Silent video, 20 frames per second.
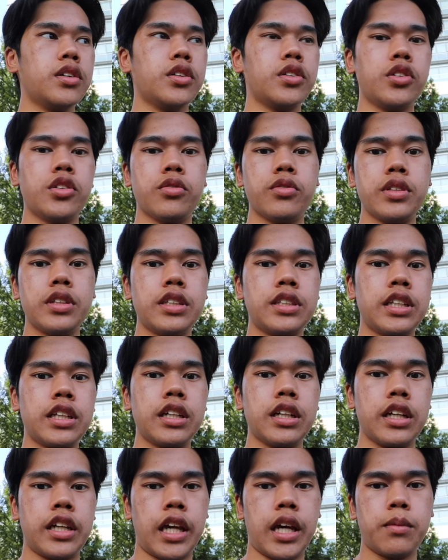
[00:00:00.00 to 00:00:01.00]
you're really
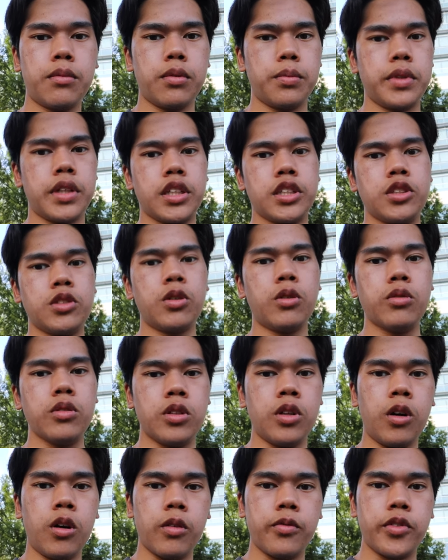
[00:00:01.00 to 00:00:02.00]
taking a gamble because you don't
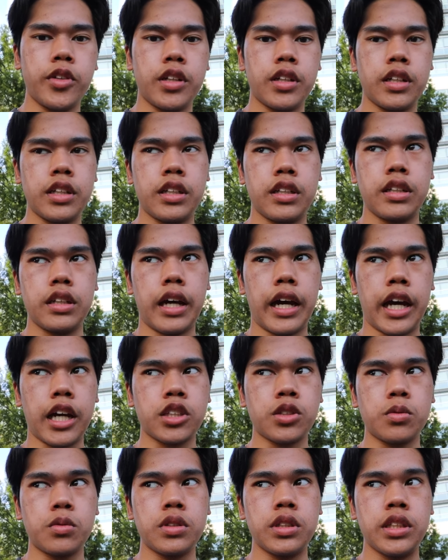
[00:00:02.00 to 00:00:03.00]
know if you're gonna
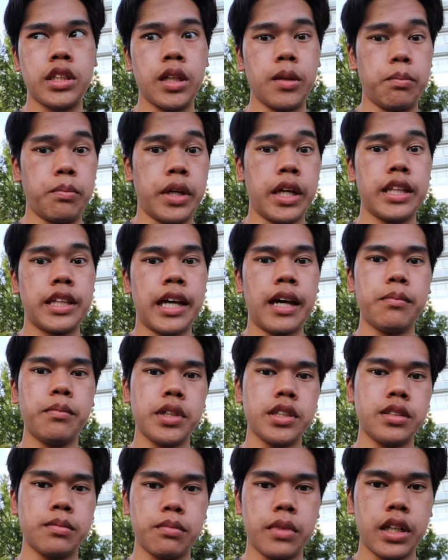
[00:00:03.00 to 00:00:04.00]
actually get paid that
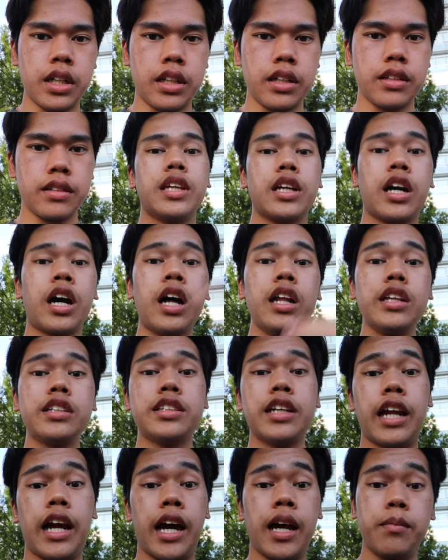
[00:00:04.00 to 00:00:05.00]
much money. The college
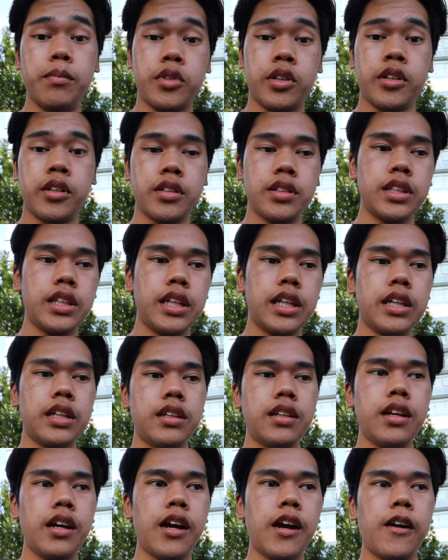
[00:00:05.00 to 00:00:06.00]
that I'm currently
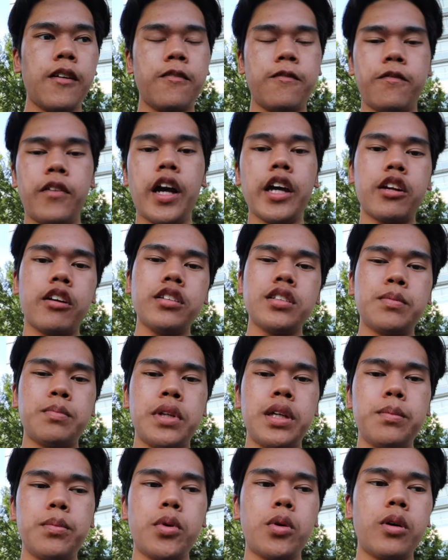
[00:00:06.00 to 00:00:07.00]
in, fine arts
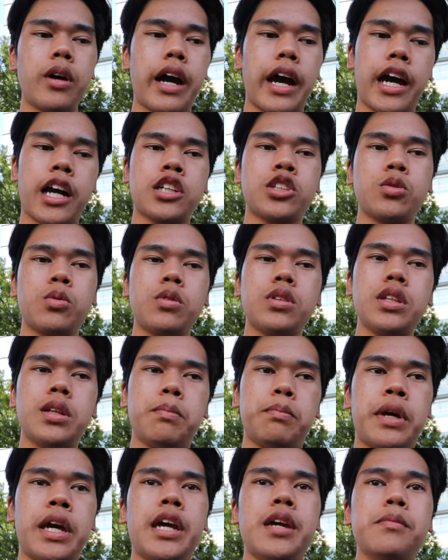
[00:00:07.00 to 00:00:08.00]
people actually
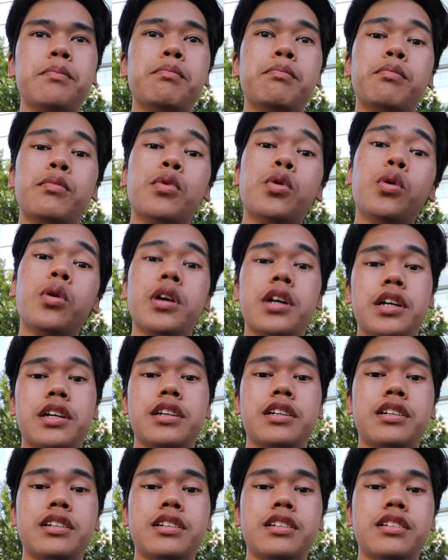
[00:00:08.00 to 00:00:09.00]
pay more
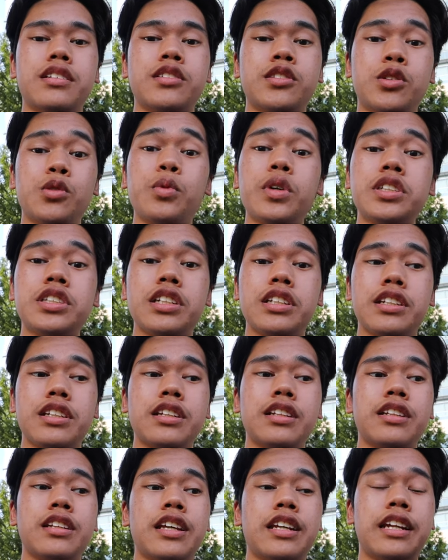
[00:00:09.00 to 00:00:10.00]
tuition
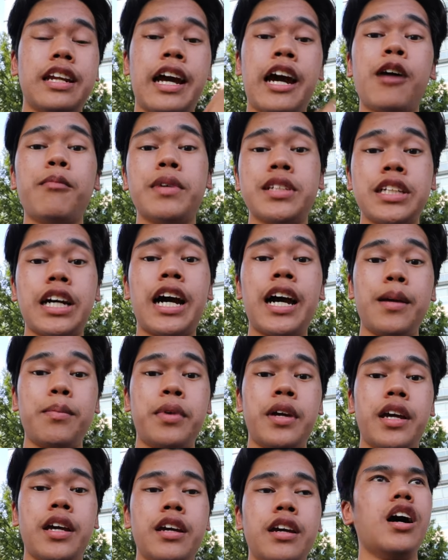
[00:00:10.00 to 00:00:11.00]
than how much I
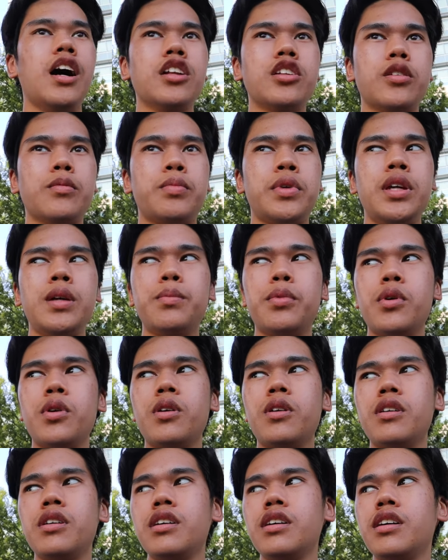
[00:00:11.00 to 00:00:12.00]
pay. Other
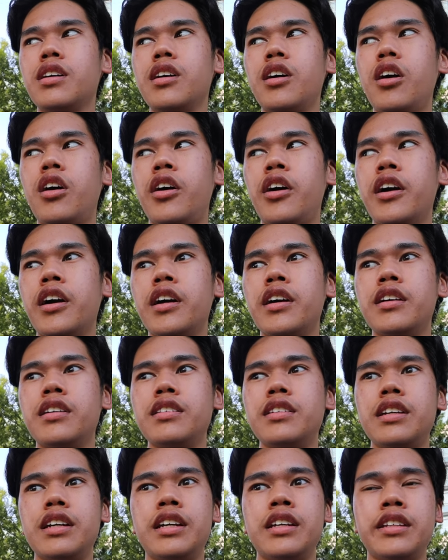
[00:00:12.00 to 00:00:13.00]
people are
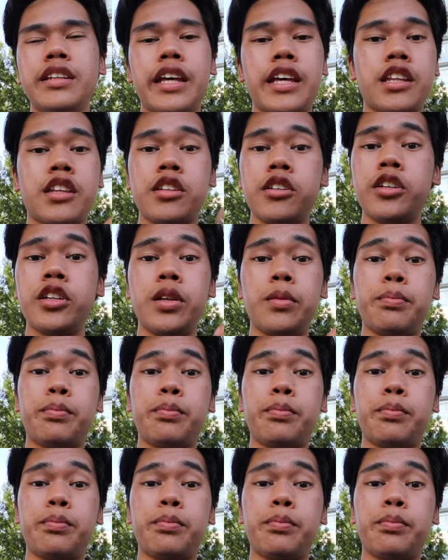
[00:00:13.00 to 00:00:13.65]
in like 30